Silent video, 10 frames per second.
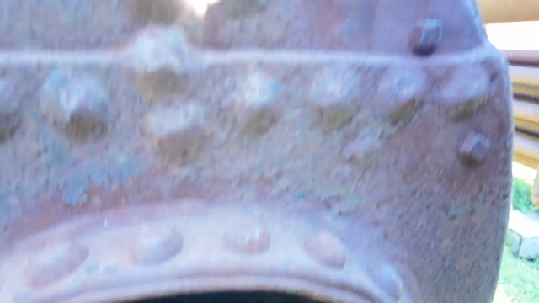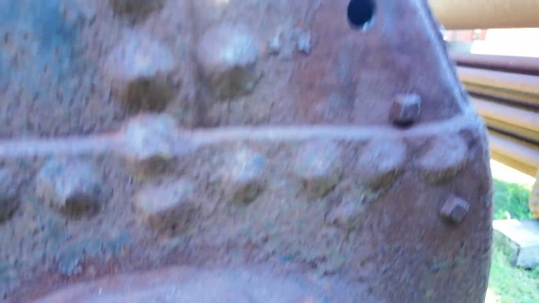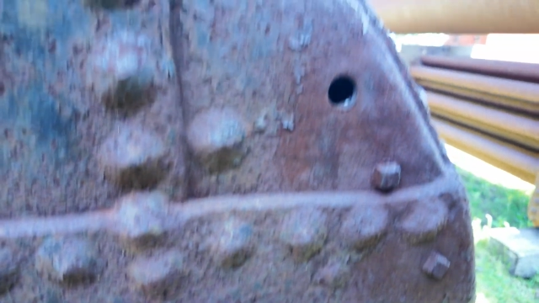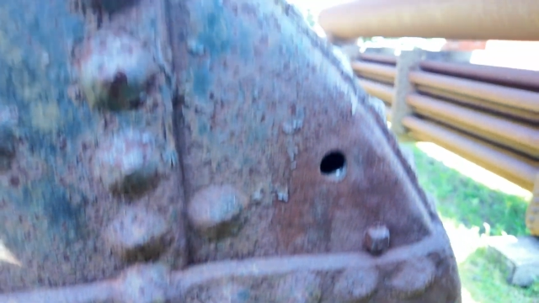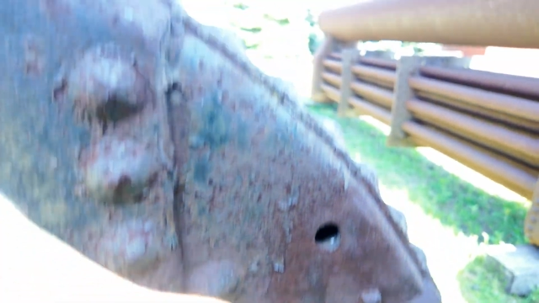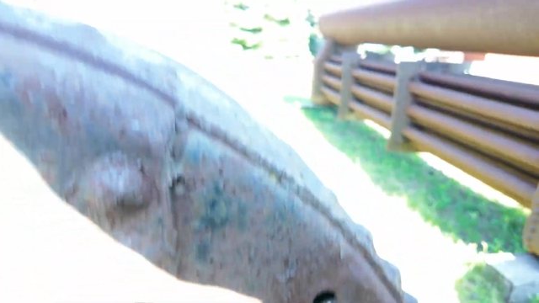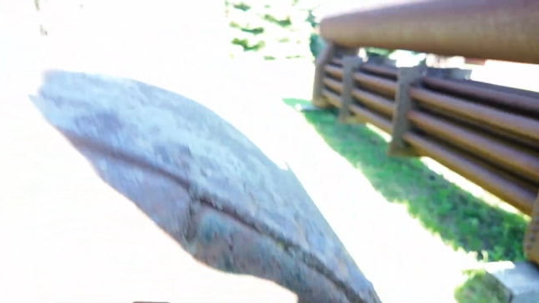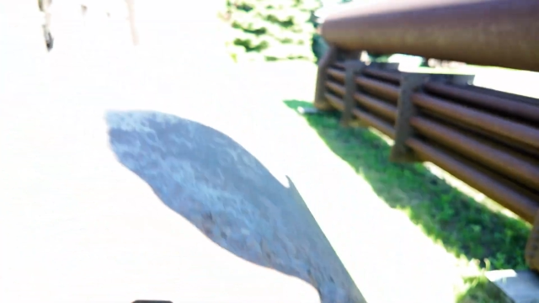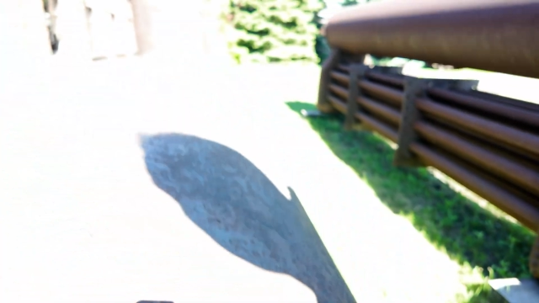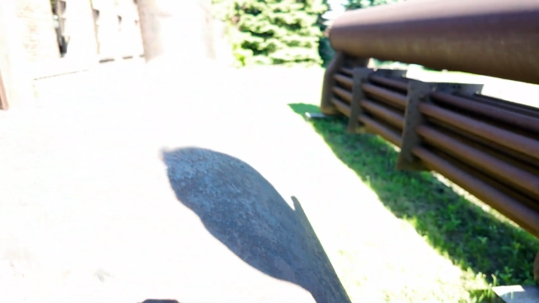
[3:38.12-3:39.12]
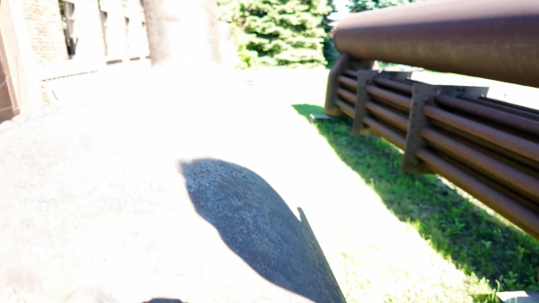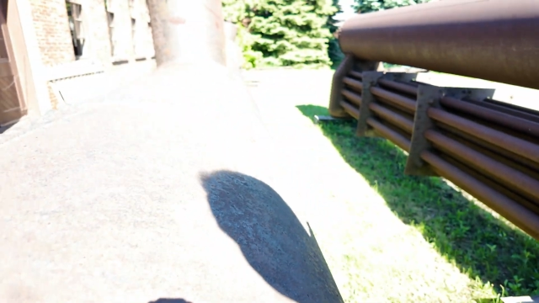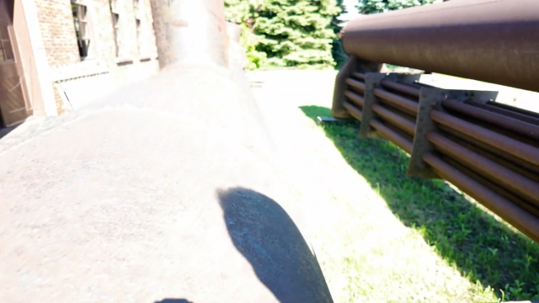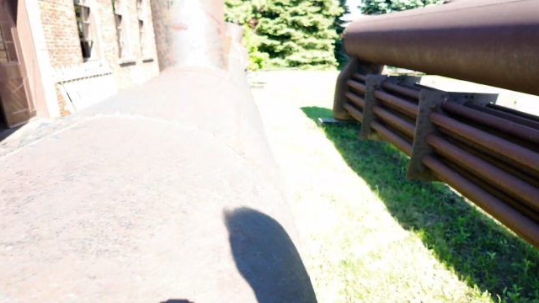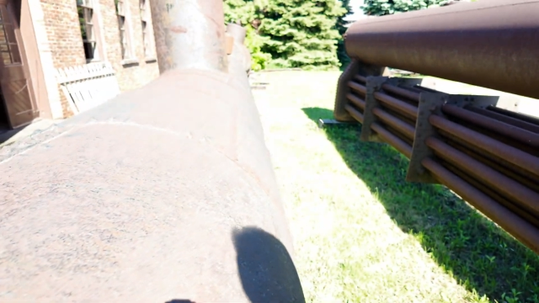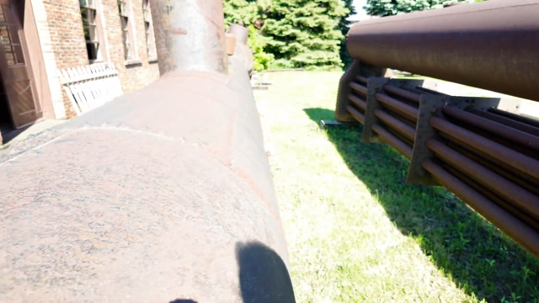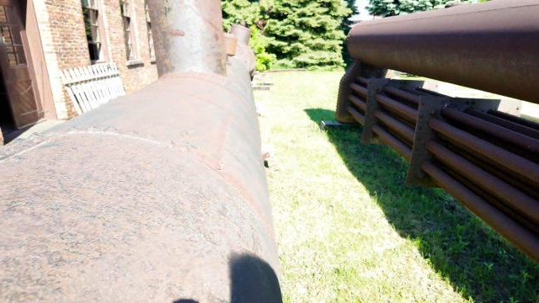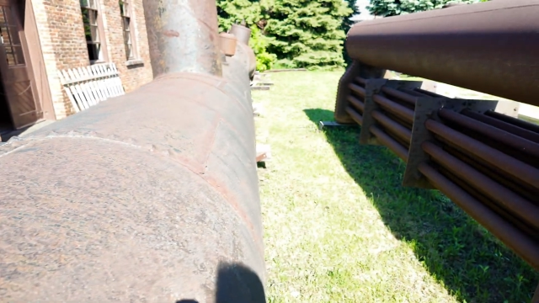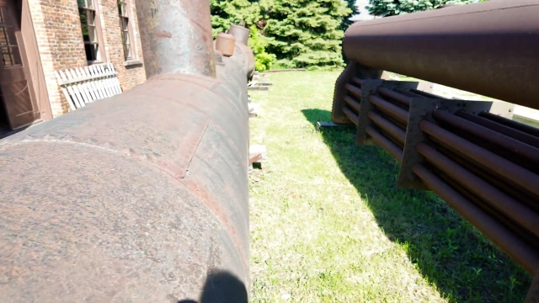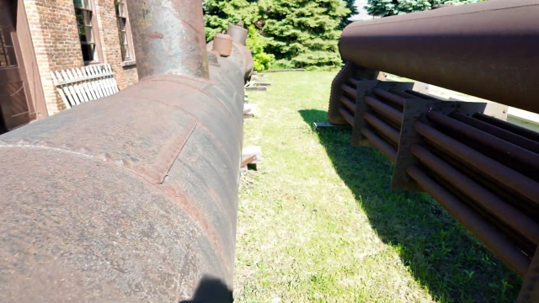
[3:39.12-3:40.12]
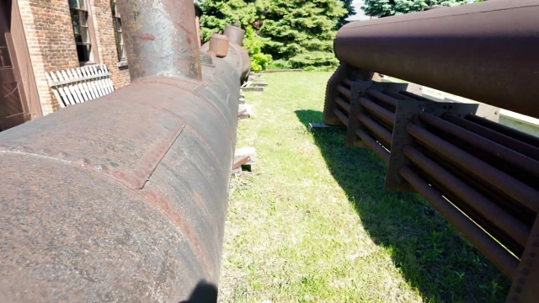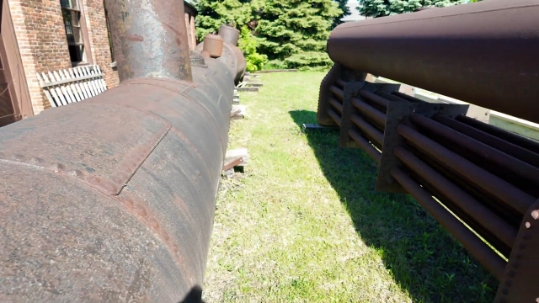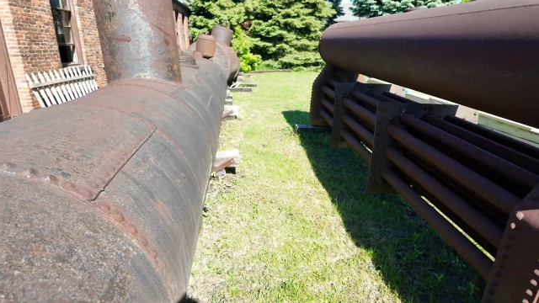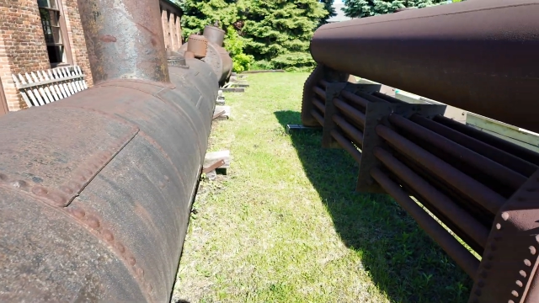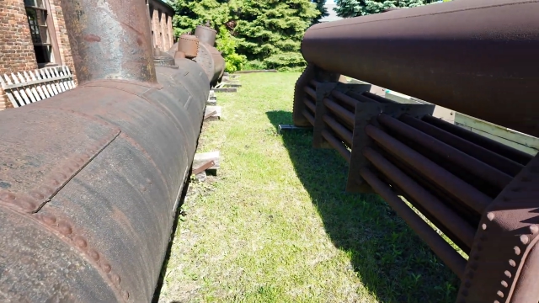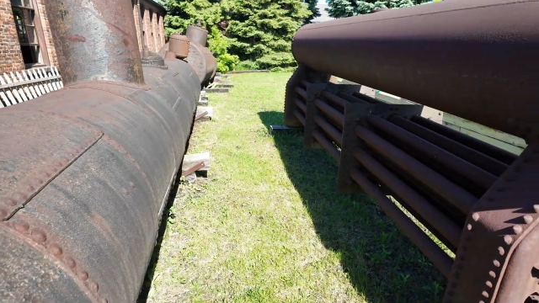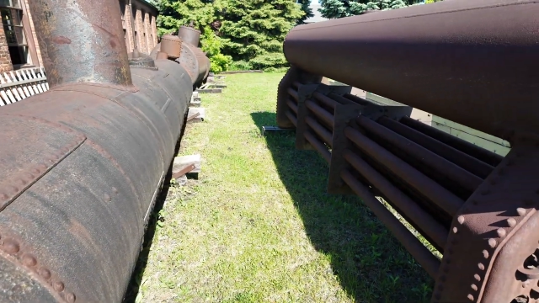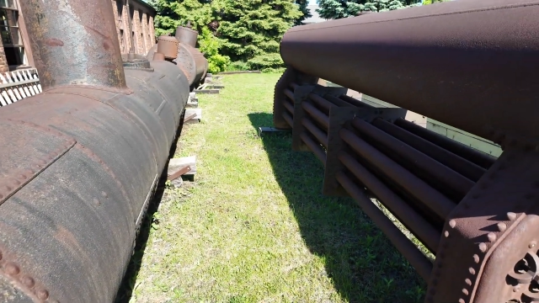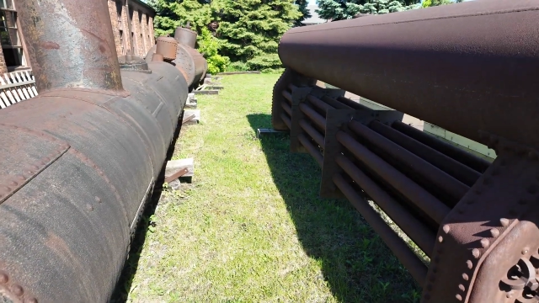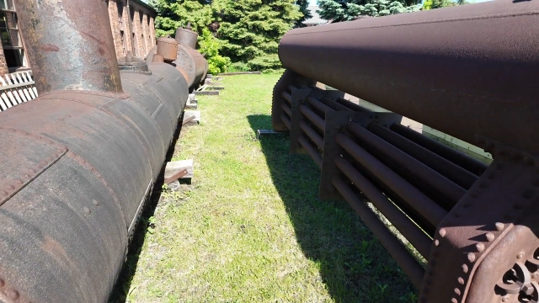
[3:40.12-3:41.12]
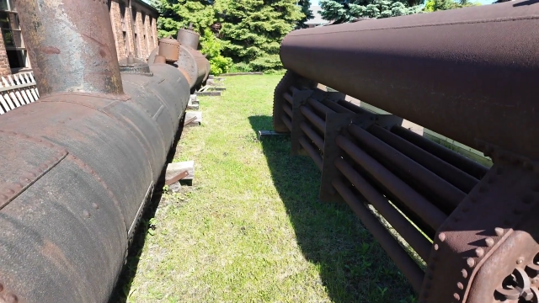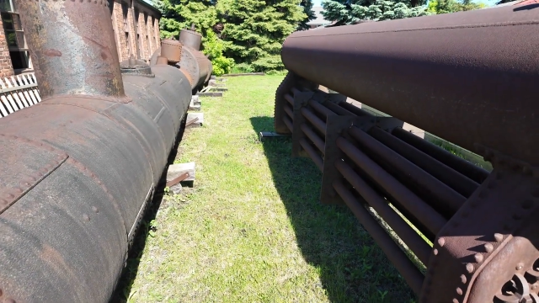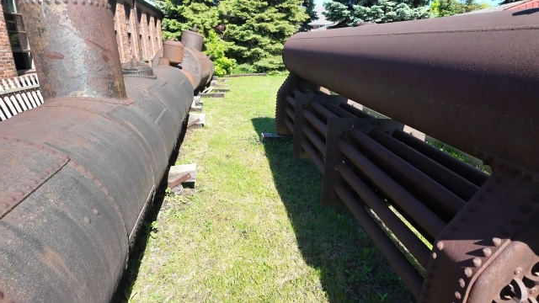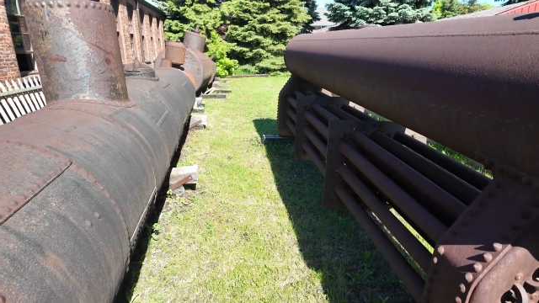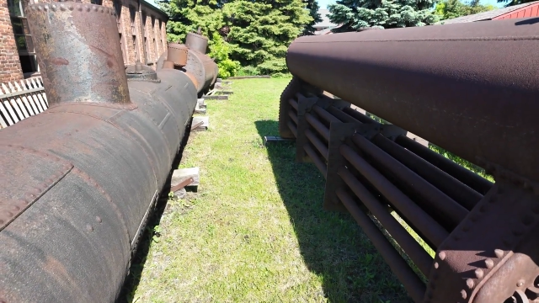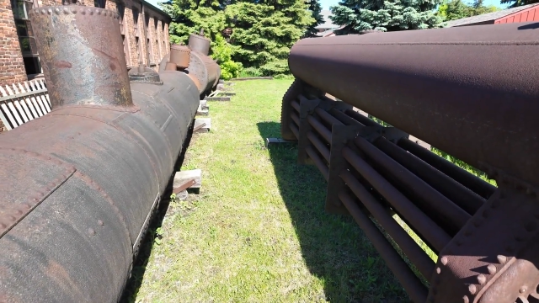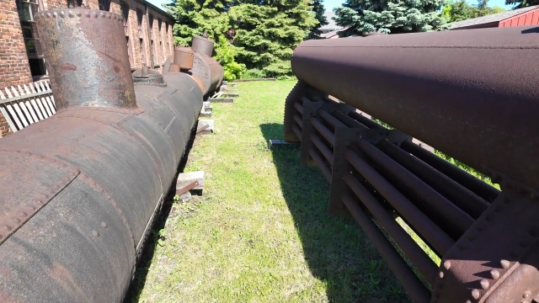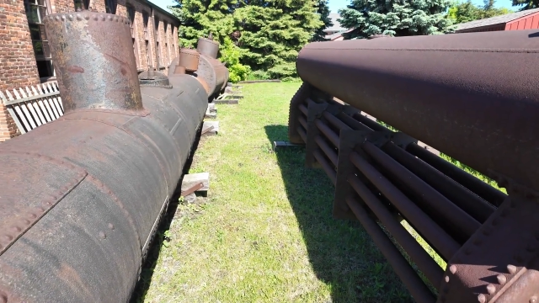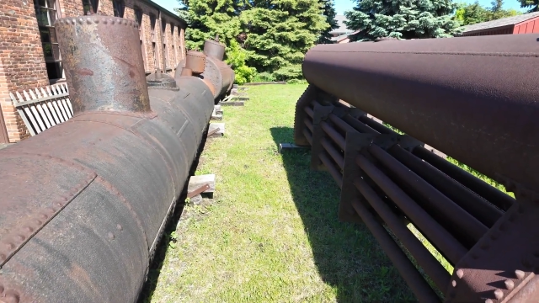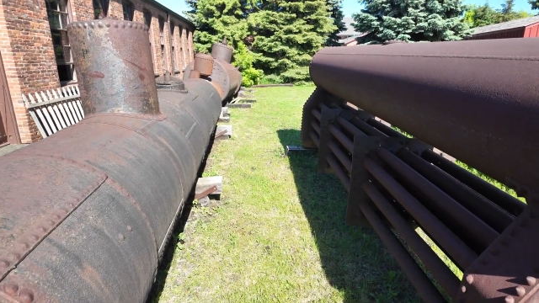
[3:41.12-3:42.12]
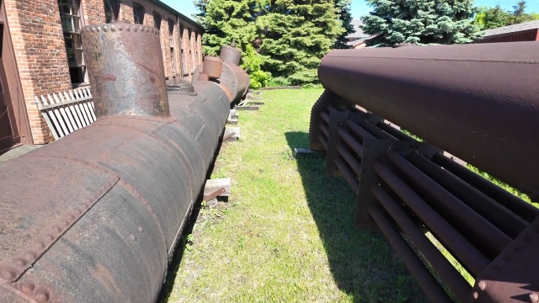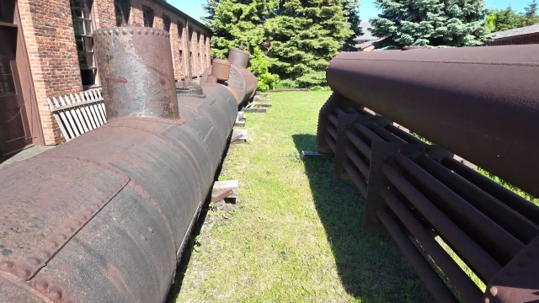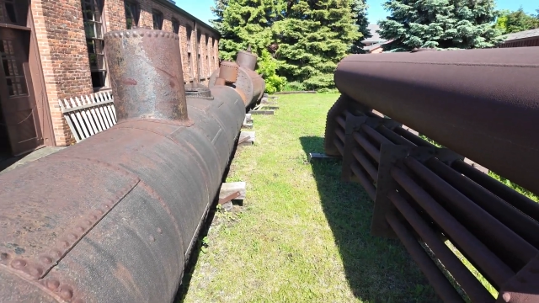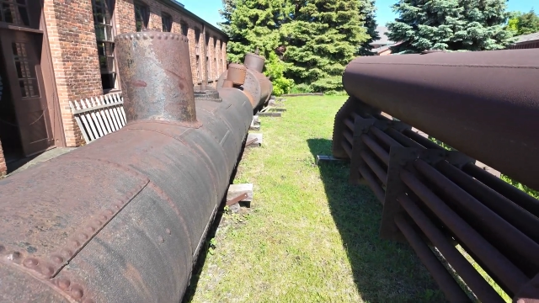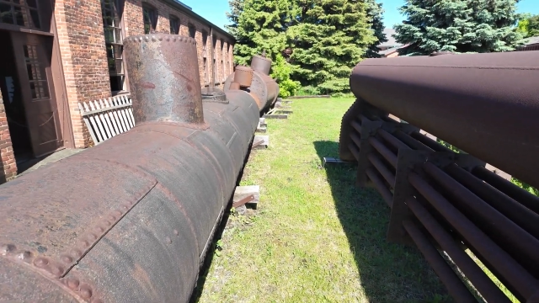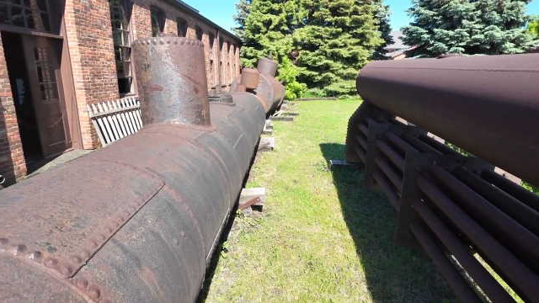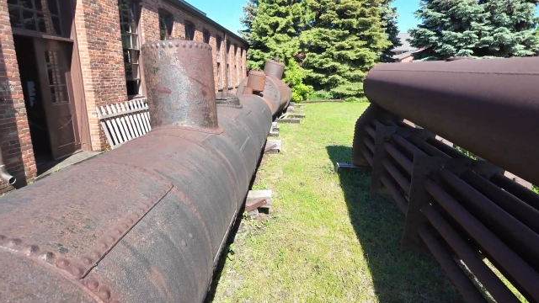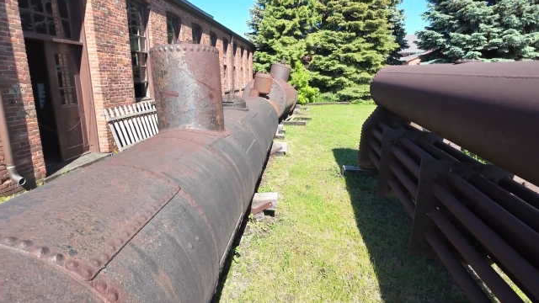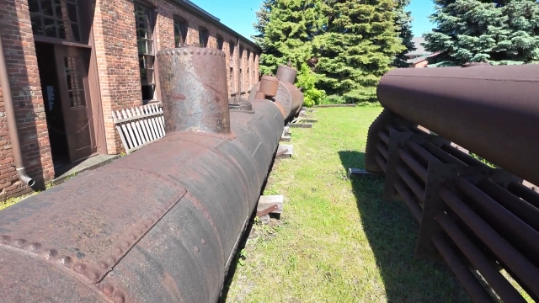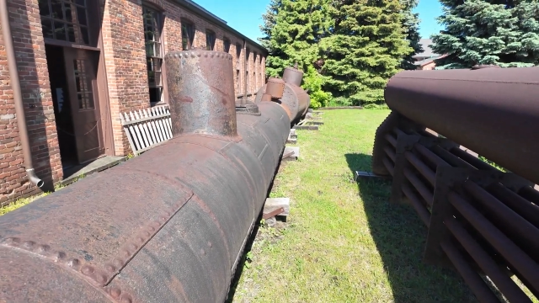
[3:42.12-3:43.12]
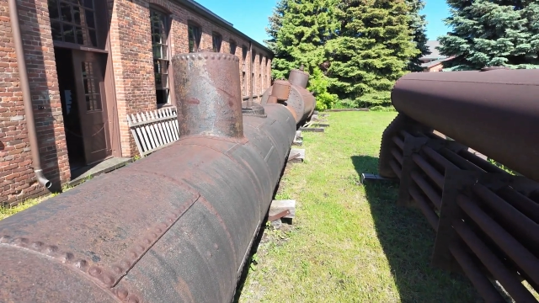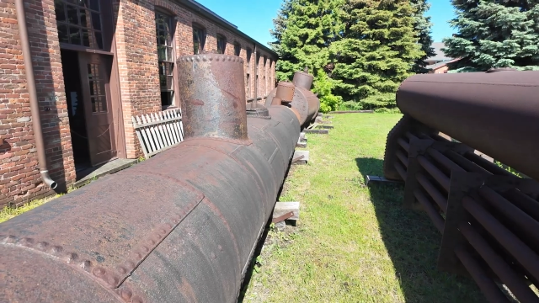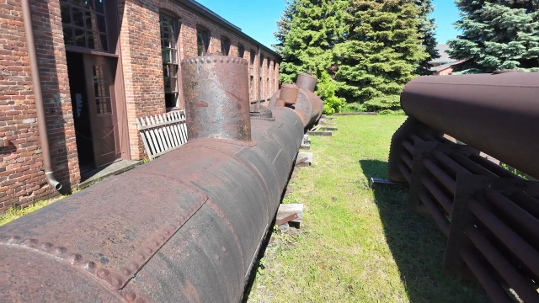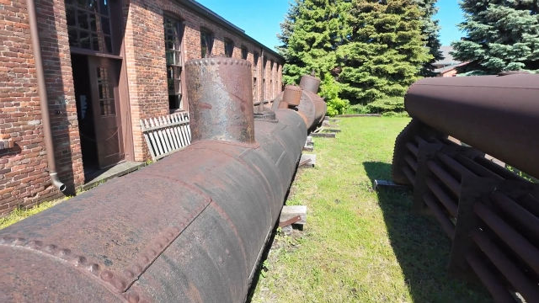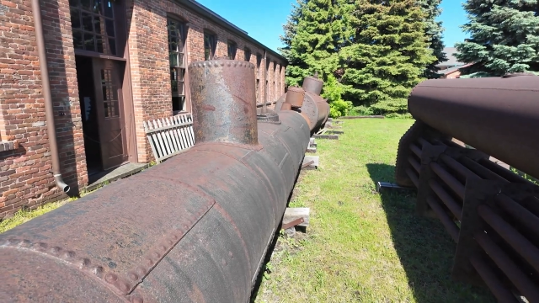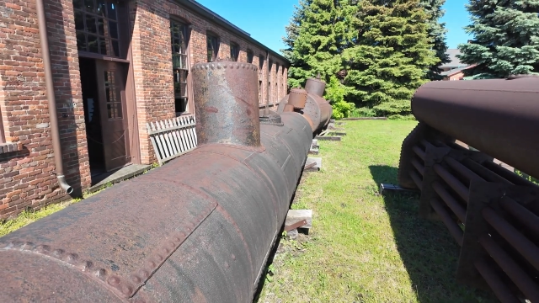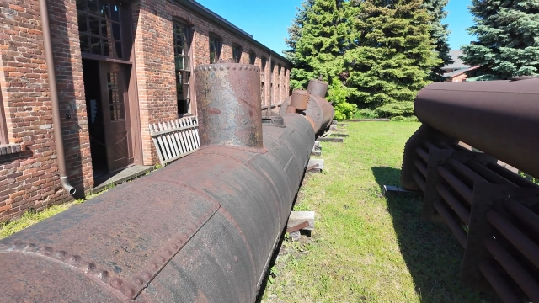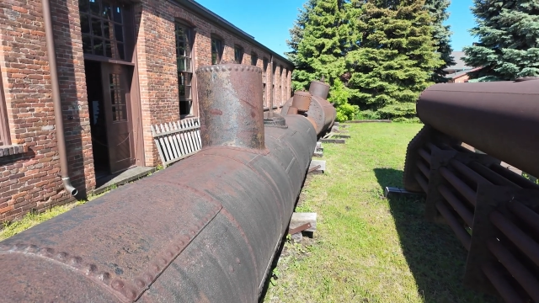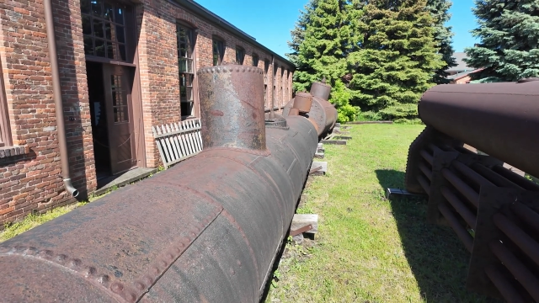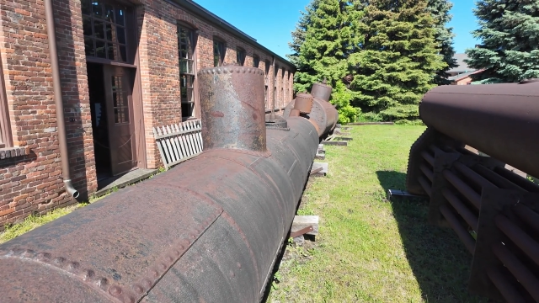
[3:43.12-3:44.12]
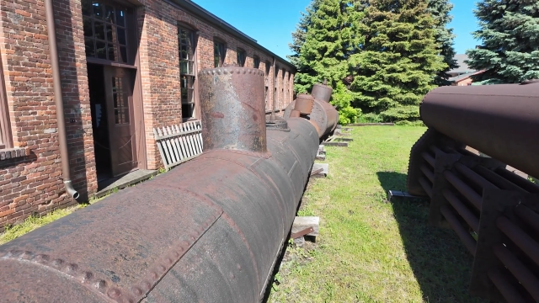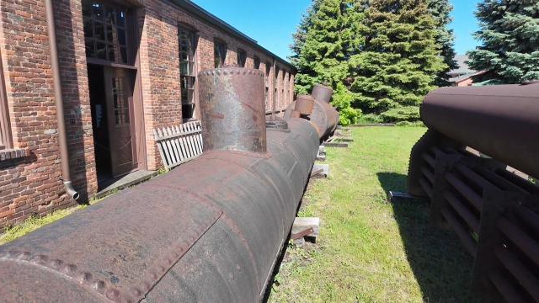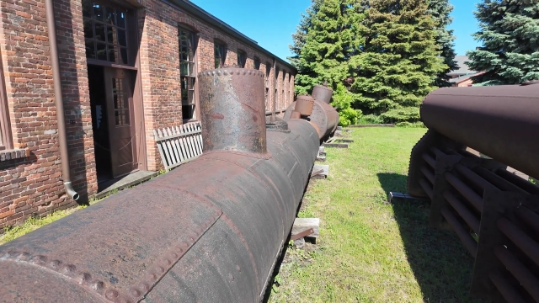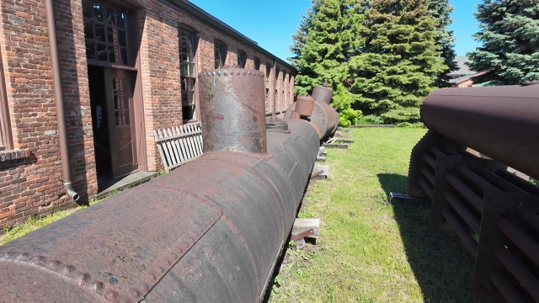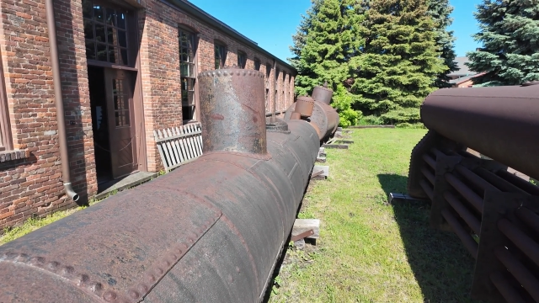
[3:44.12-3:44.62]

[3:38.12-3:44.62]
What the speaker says: Nobody's mouth can be seen.